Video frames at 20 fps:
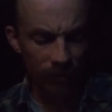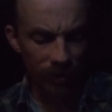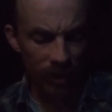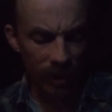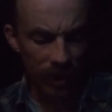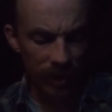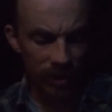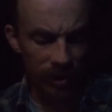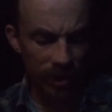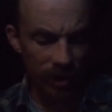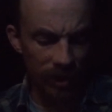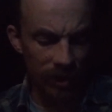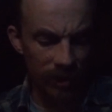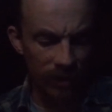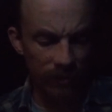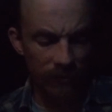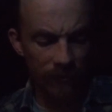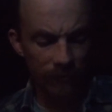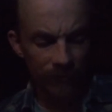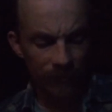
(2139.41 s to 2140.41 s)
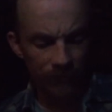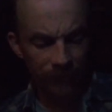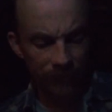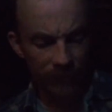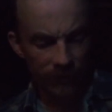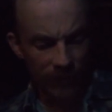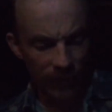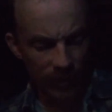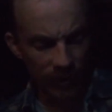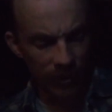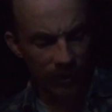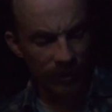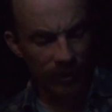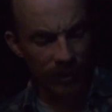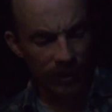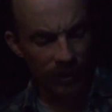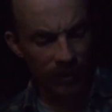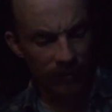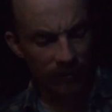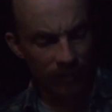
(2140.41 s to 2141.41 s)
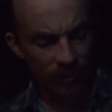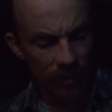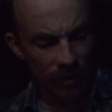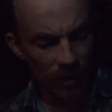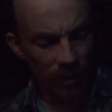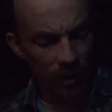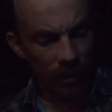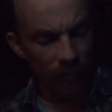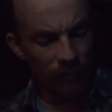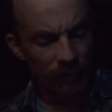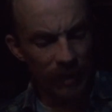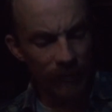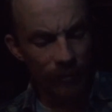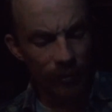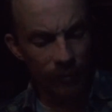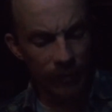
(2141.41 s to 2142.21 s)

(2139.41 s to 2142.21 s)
crashing in. Indeed, maybe